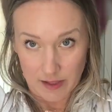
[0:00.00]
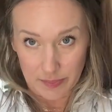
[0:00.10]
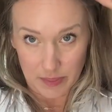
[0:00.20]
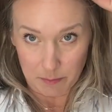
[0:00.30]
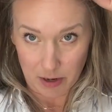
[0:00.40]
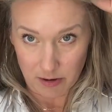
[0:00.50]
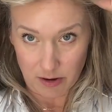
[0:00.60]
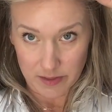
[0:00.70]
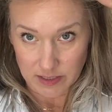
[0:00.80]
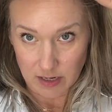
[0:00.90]
The part on
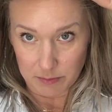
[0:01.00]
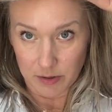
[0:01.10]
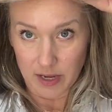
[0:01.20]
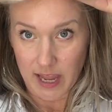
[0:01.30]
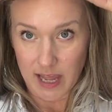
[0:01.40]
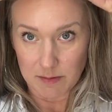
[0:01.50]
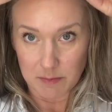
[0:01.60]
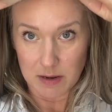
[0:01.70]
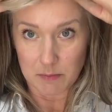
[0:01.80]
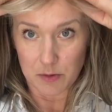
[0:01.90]
the topper can
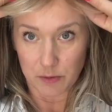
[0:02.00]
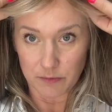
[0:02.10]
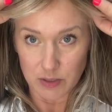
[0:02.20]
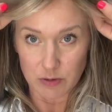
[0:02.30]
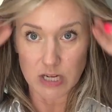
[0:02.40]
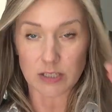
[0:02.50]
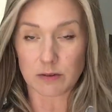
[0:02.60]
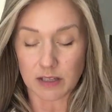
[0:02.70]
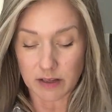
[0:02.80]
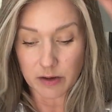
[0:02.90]
be moved. You just use a
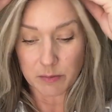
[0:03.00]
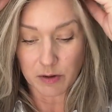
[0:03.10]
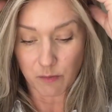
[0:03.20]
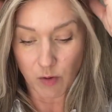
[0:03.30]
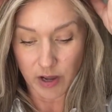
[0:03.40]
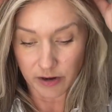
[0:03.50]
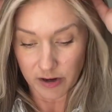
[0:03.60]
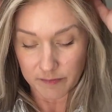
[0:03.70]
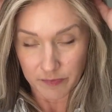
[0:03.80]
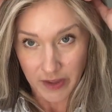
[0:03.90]
little bit of water
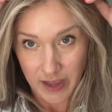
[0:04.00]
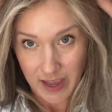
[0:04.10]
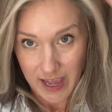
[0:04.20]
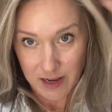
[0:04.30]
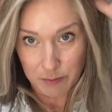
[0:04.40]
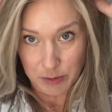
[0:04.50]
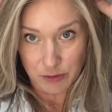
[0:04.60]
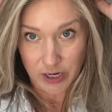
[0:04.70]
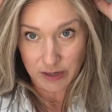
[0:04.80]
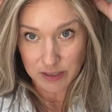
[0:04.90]
and a blow
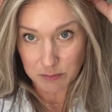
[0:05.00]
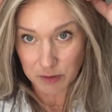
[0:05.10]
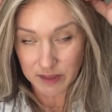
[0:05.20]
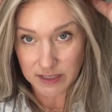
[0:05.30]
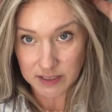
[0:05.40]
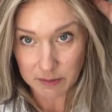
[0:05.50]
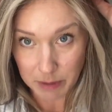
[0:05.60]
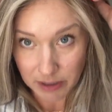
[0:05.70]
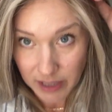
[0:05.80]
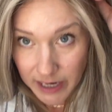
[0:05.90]
dryer to move that
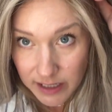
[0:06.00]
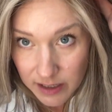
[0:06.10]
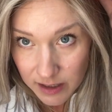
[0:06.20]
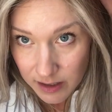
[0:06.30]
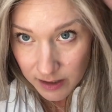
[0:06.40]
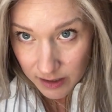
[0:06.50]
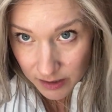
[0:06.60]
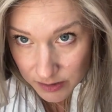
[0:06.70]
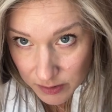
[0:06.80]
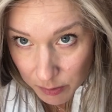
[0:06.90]
part line.
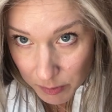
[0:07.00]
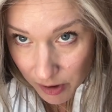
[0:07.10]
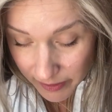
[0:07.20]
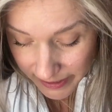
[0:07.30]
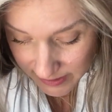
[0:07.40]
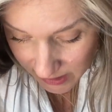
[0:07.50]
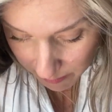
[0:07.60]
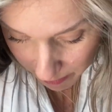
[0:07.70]
So I'm all lined up. I'm